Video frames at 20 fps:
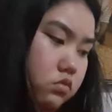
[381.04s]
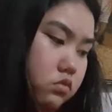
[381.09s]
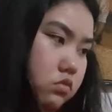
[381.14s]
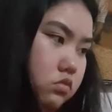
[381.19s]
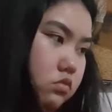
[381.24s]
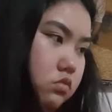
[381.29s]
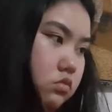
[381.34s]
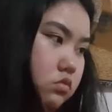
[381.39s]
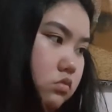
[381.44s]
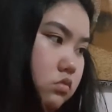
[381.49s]

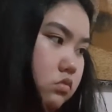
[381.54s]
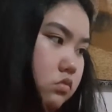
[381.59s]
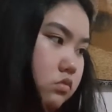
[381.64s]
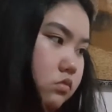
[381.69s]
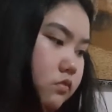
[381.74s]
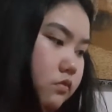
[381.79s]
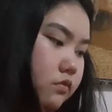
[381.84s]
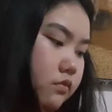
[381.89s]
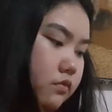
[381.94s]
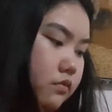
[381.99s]

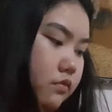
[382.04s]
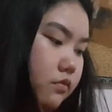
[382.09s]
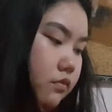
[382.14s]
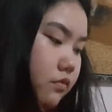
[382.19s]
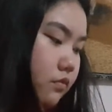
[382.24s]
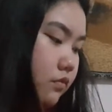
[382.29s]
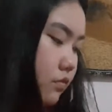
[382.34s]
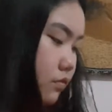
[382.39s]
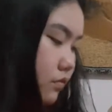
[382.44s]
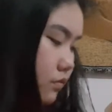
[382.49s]

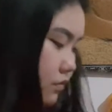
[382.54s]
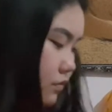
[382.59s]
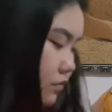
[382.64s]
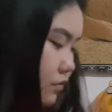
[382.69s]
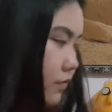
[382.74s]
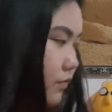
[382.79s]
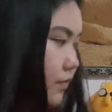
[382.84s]
(no one is talking)